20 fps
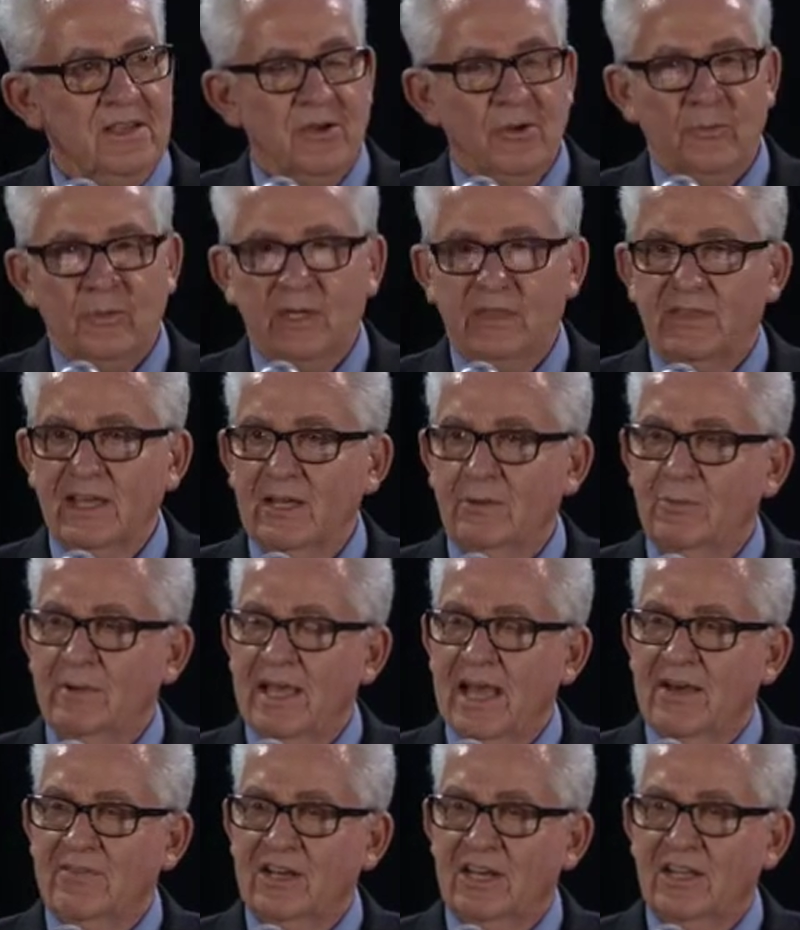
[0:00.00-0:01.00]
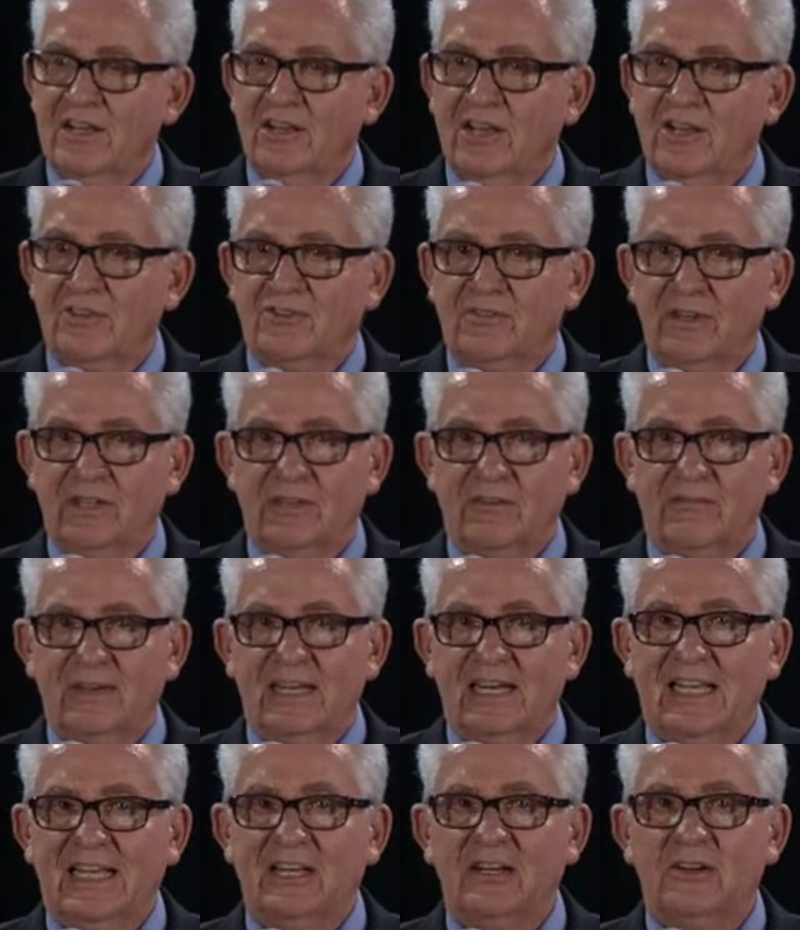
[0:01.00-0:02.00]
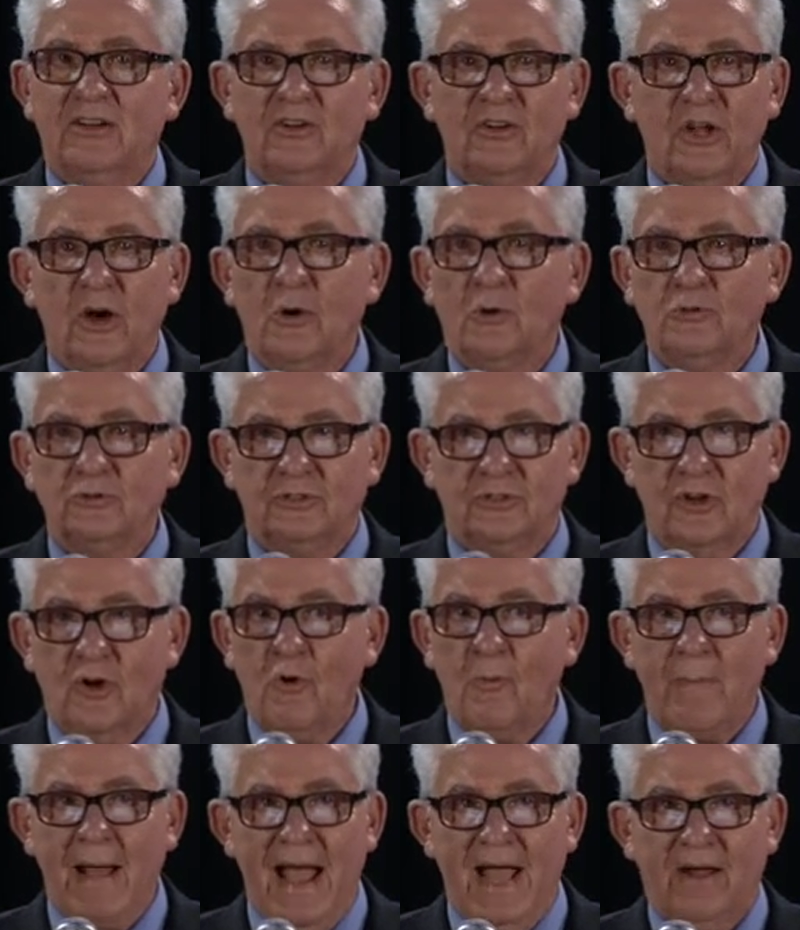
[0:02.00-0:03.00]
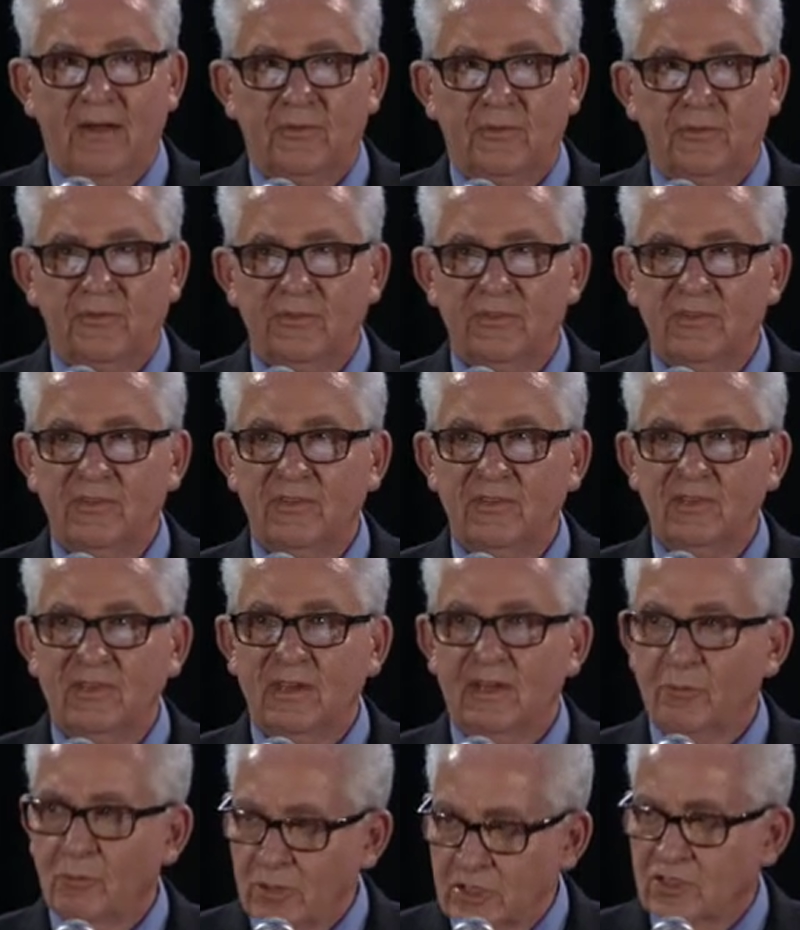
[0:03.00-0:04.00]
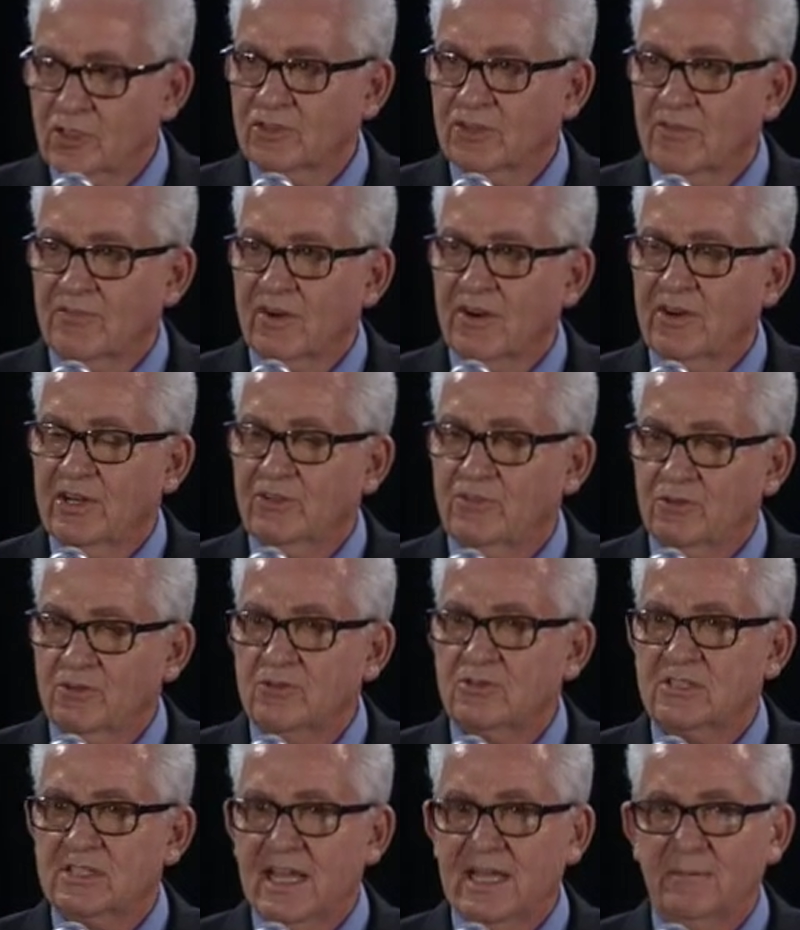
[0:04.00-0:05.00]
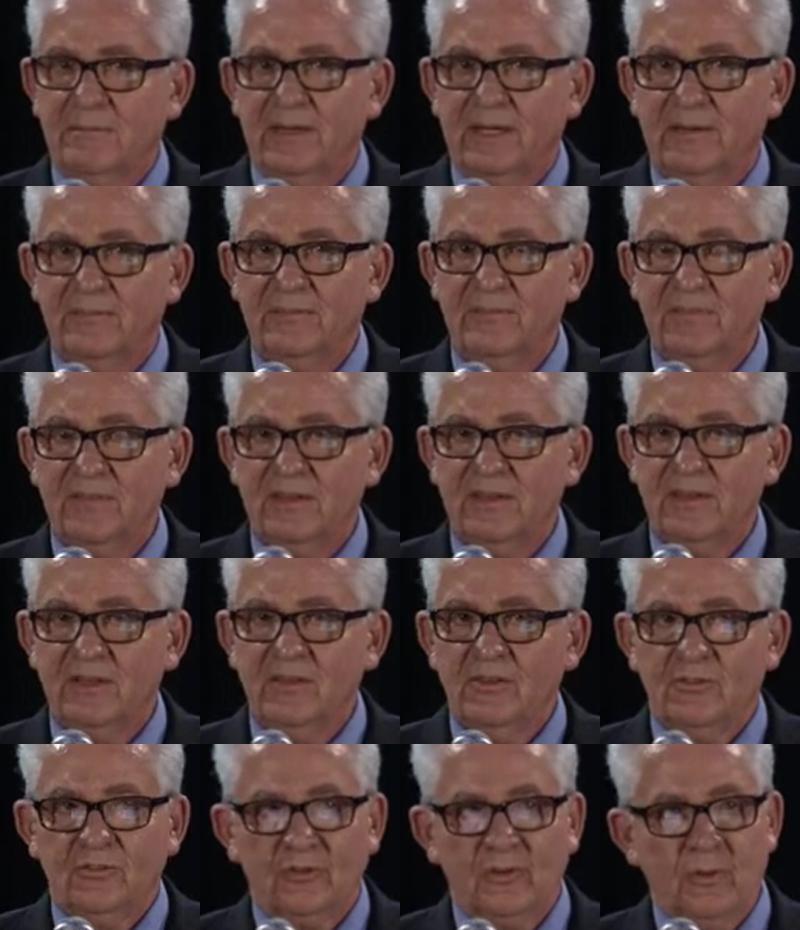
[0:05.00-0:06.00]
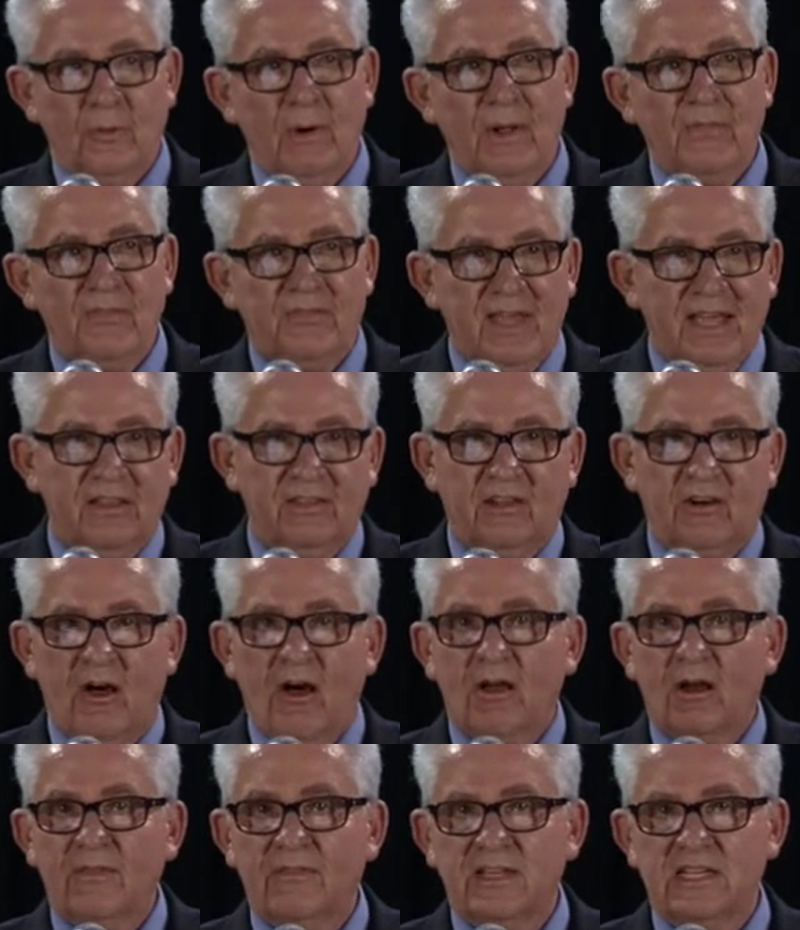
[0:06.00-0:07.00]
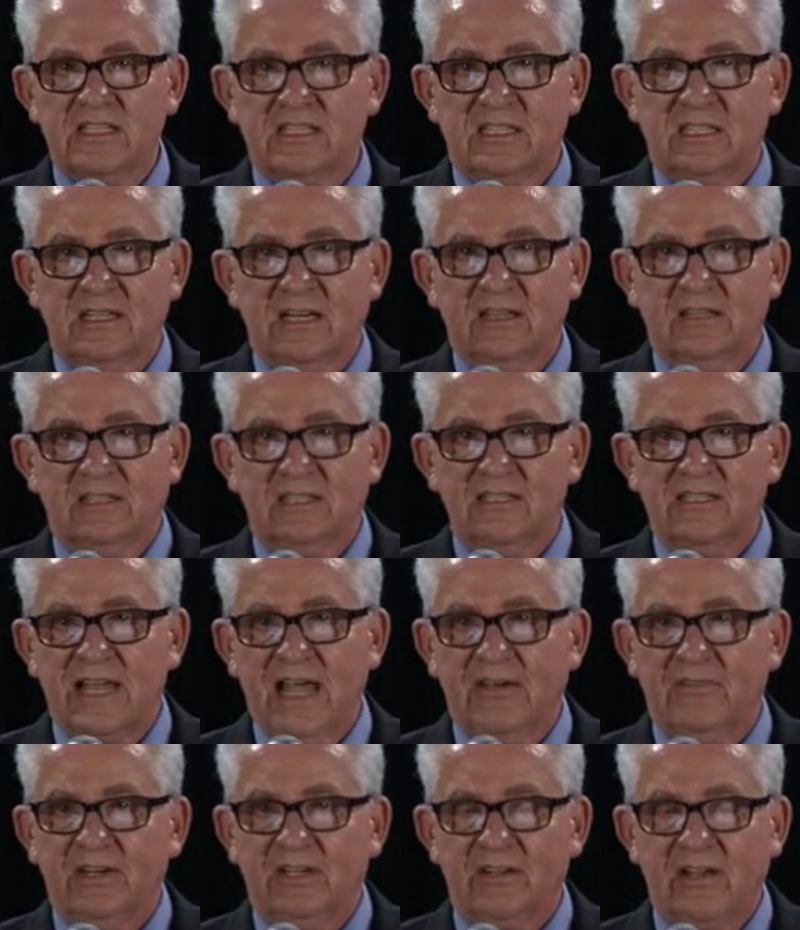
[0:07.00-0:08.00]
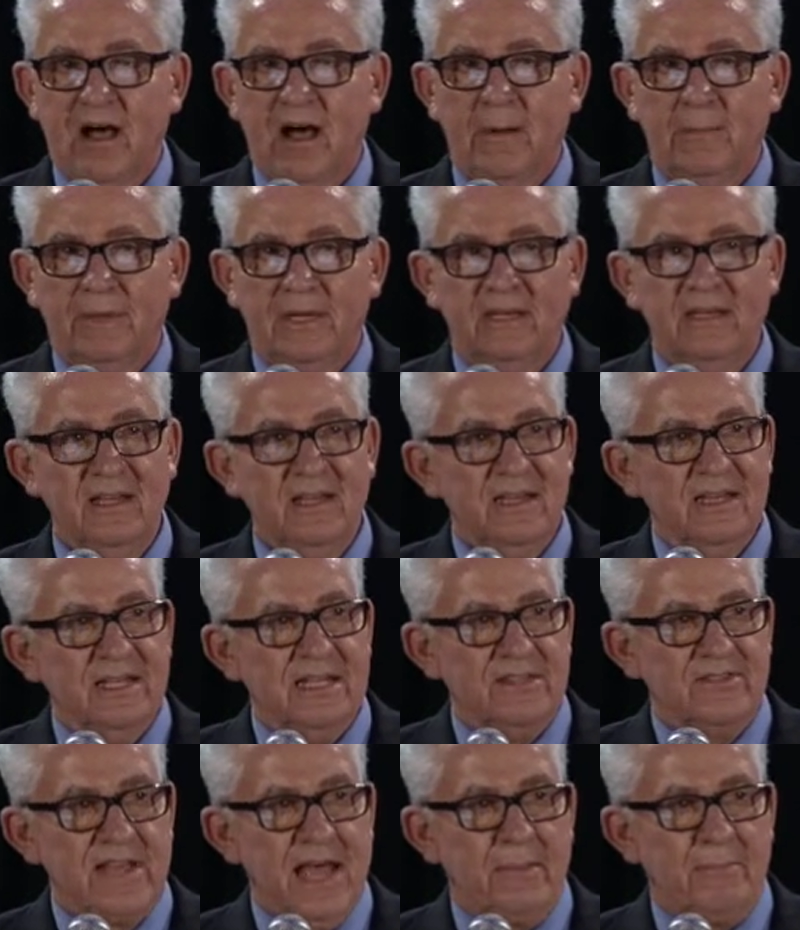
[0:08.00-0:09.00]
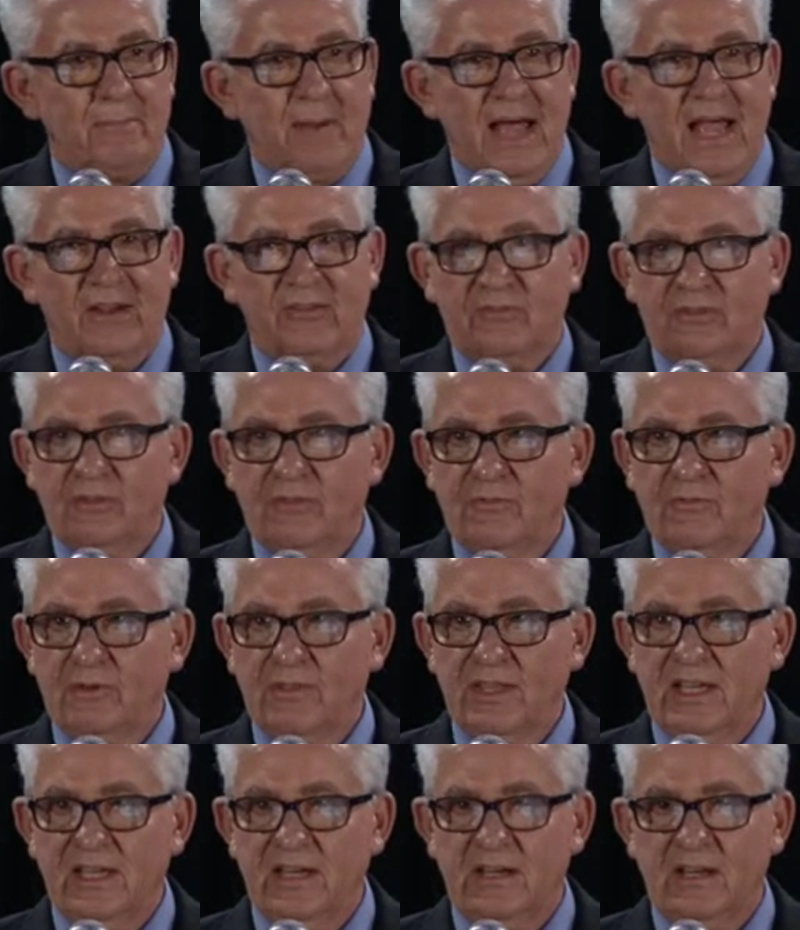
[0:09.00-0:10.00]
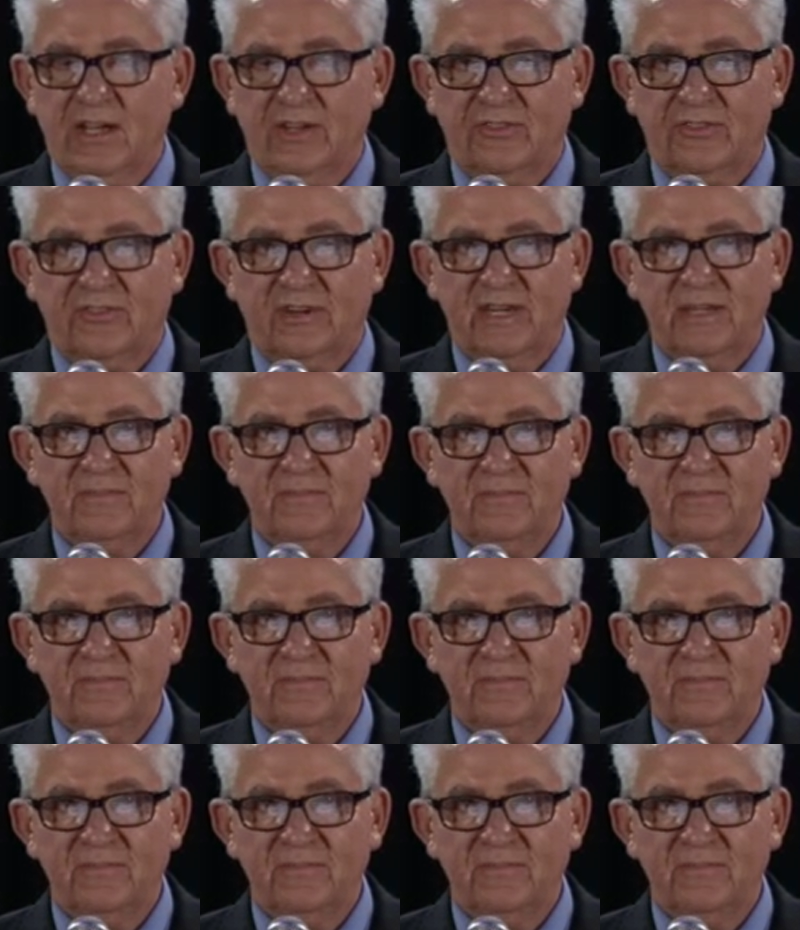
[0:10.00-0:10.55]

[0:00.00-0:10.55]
We think we have an industry that really knows no bounds, which is a very true statement. So the one thing that all of these inductees have in common is that passion for the industry.